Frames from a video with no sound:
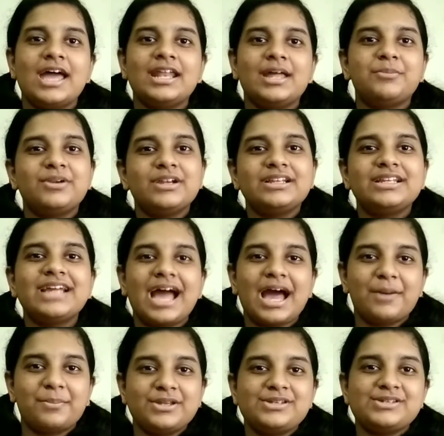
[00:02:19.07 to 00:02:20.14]
and I'm really
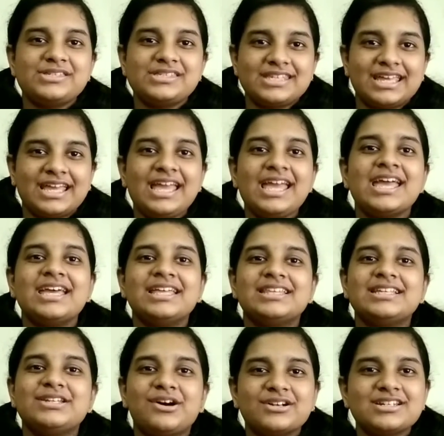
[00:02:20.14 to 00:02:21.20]
happy to say
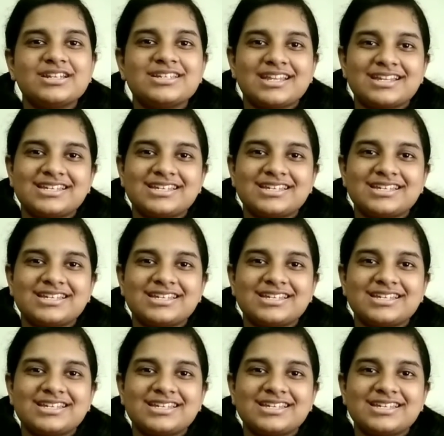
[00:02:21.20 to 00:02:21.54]
that Dr.